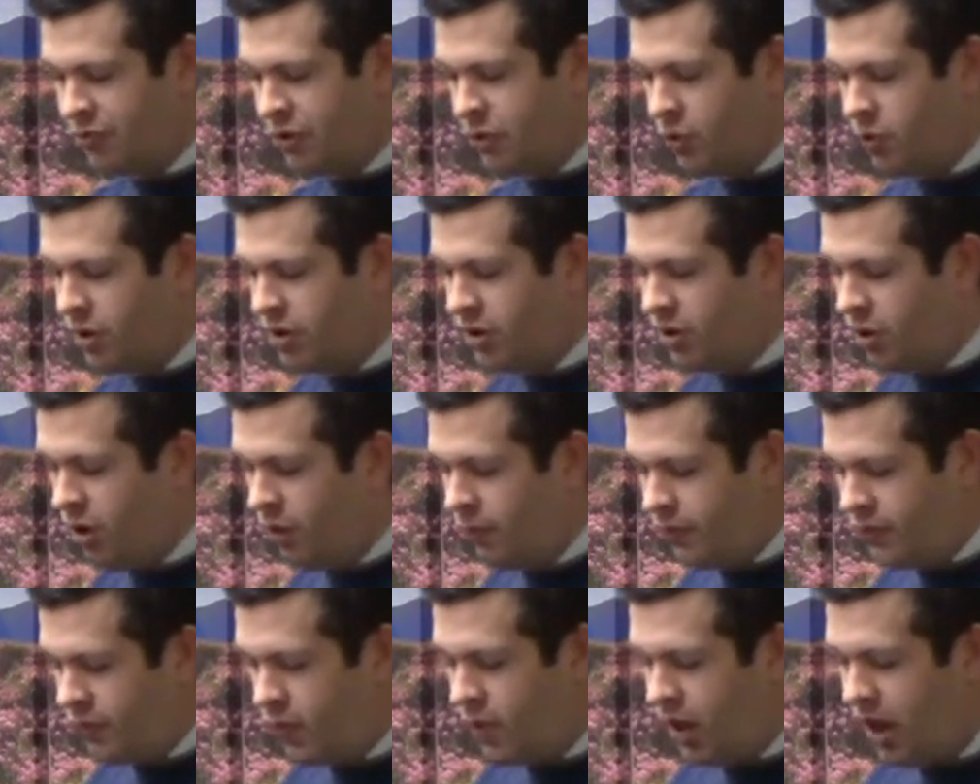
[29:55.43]
When you're
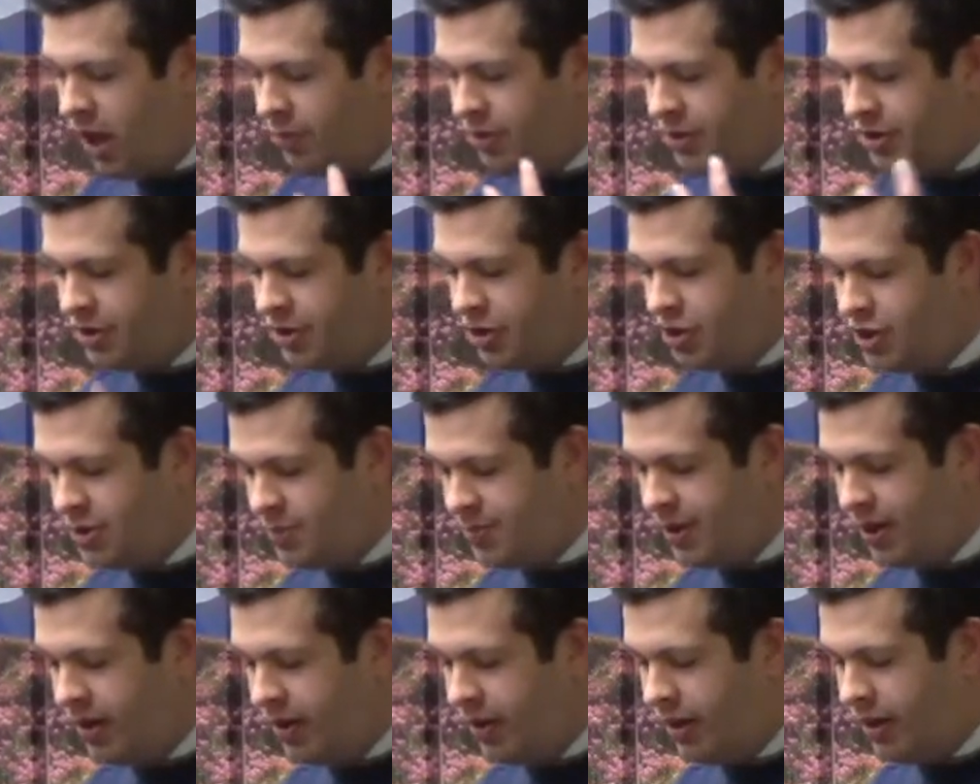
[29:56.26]
overwhelmed in your
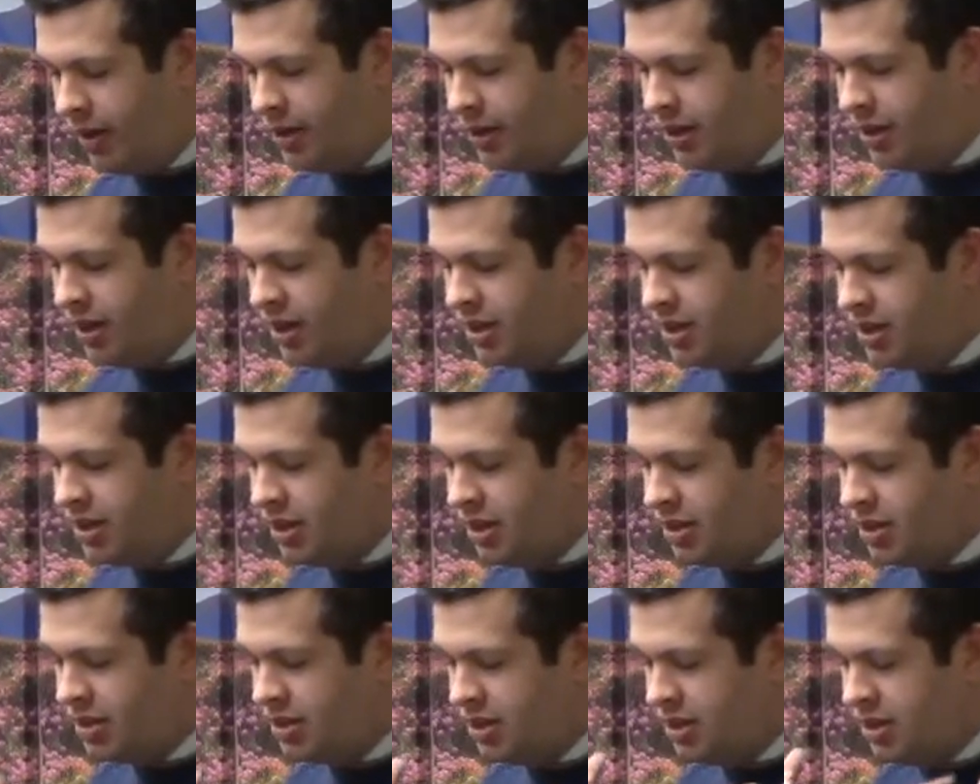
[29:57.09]
spirit, you need
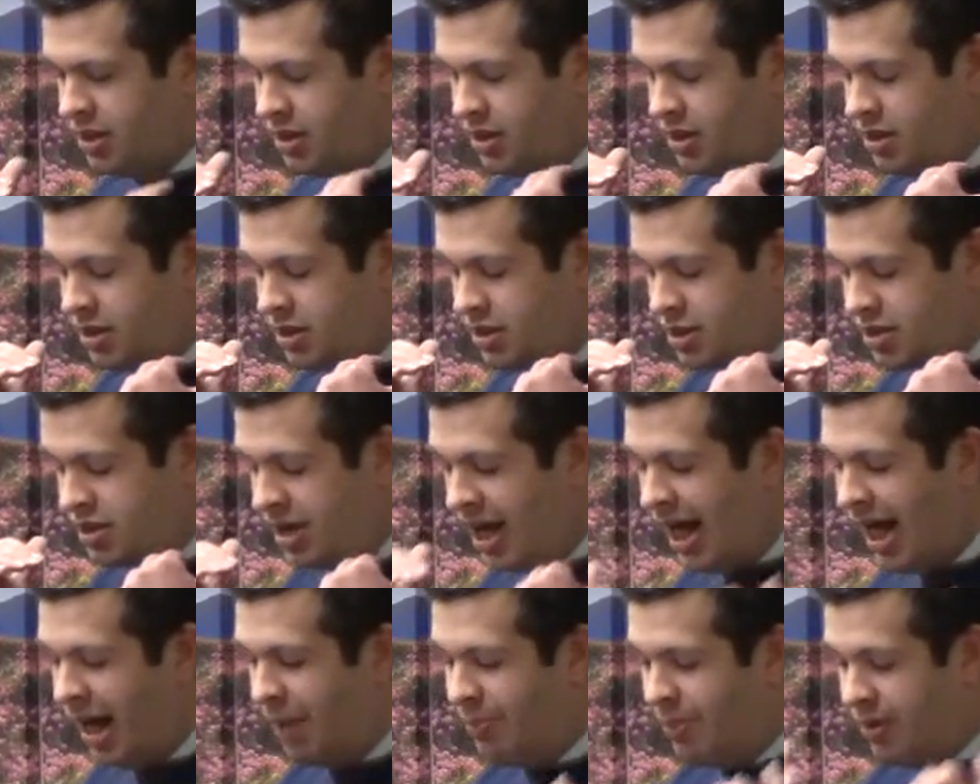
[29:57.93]
to
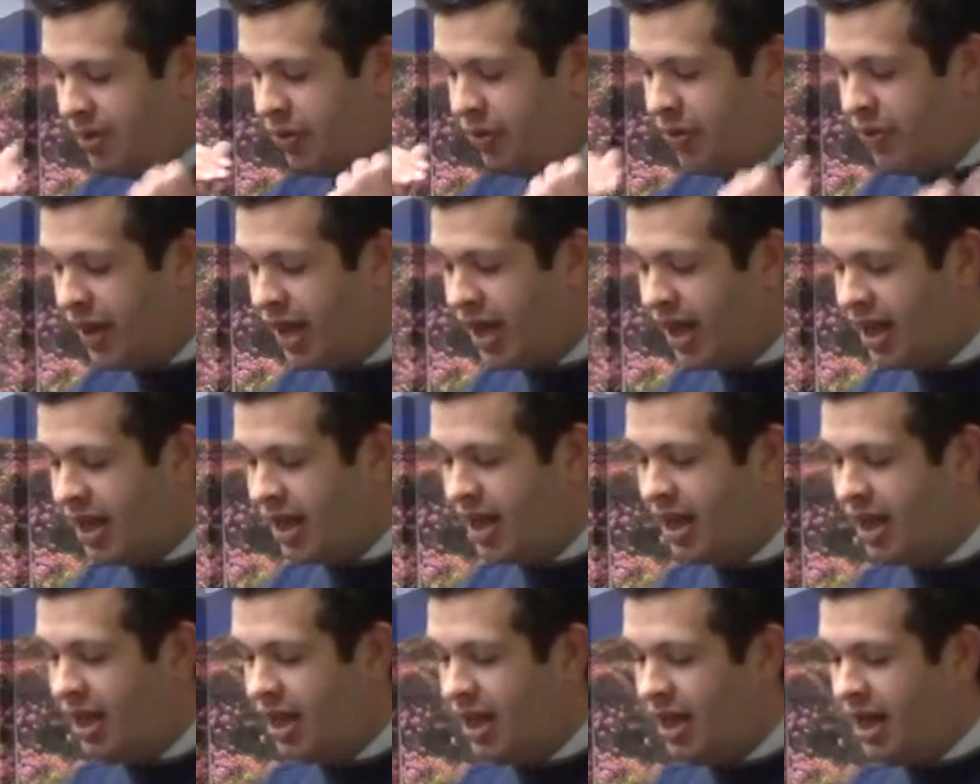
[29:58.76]
stop and think,
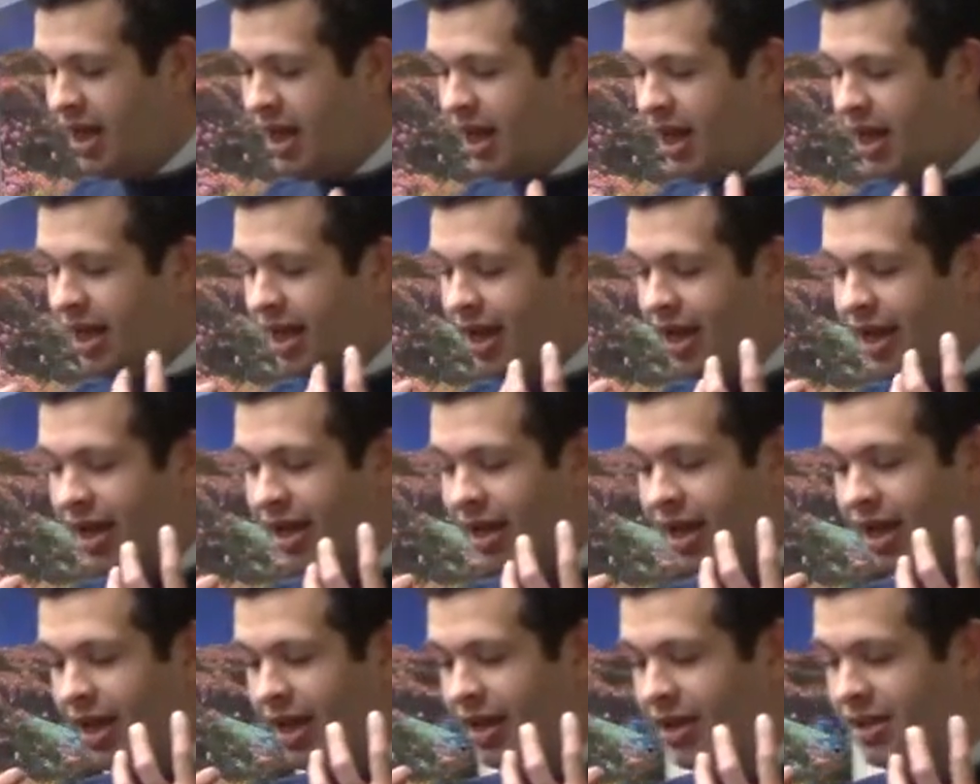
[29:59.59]

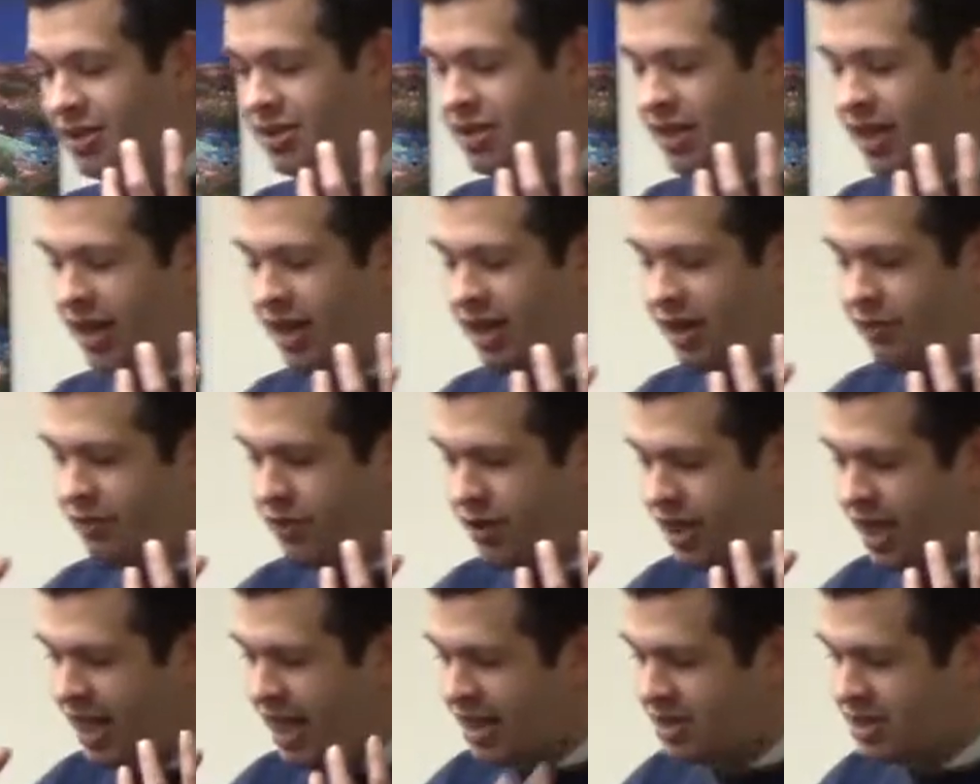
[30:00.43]
and if
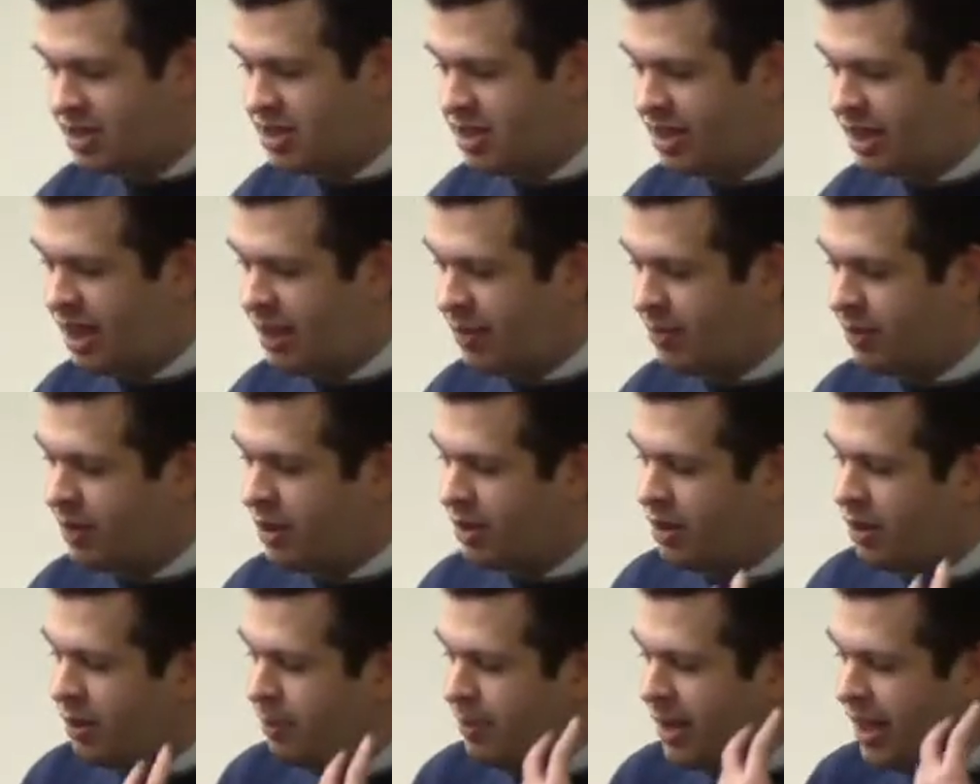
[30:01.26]
you can't sleep,
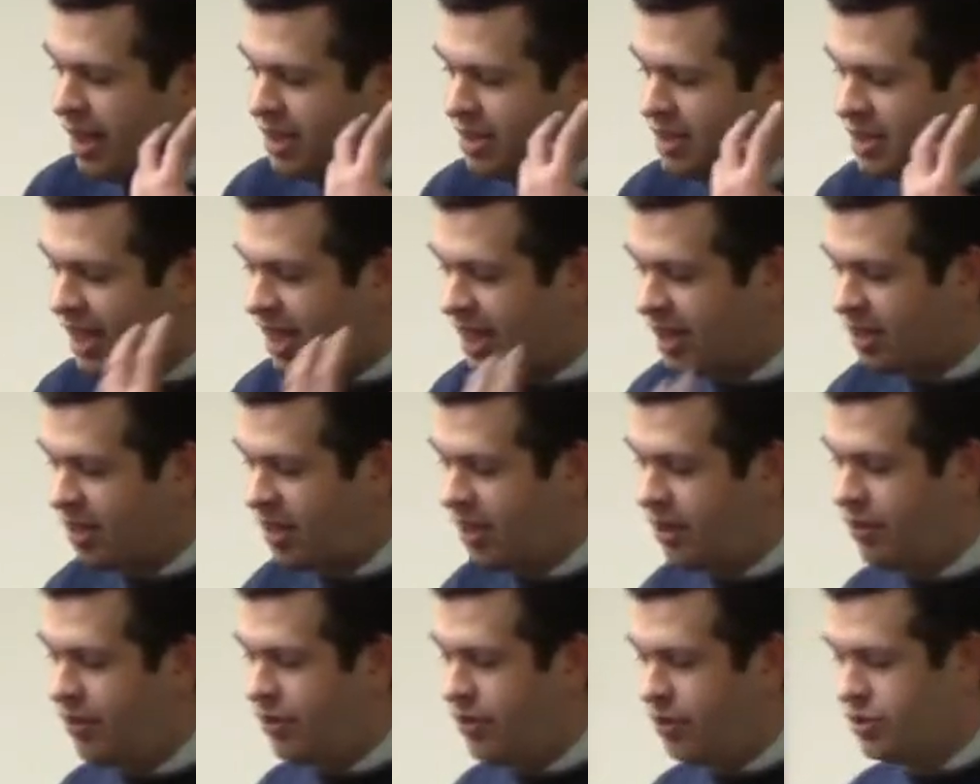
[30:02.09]
meditate
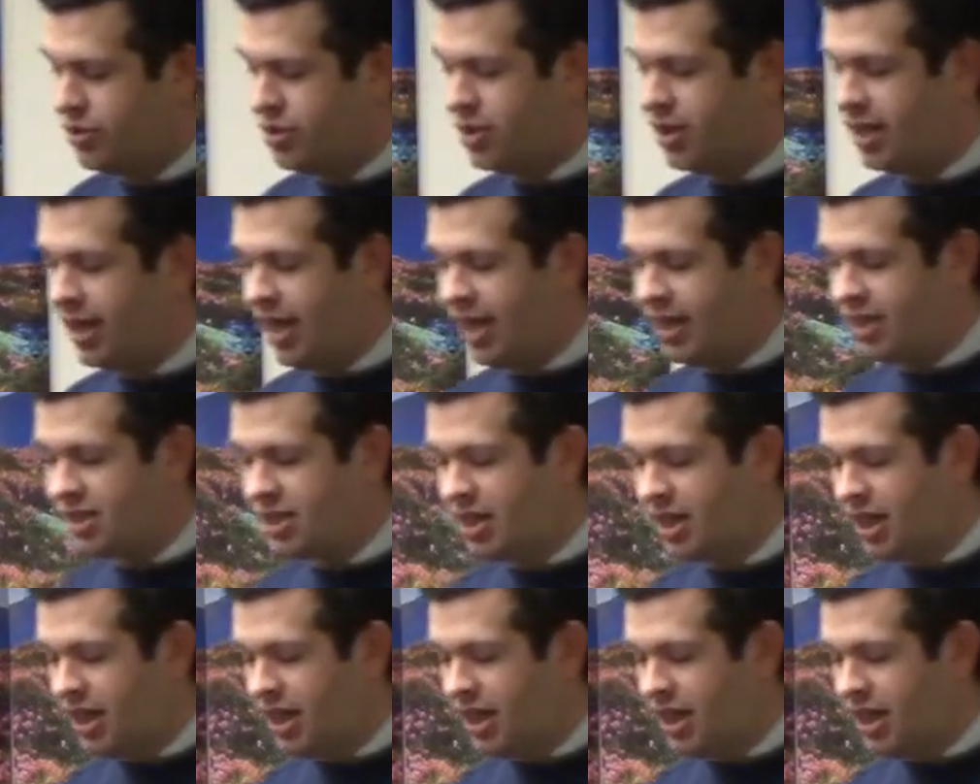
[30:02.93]
on those things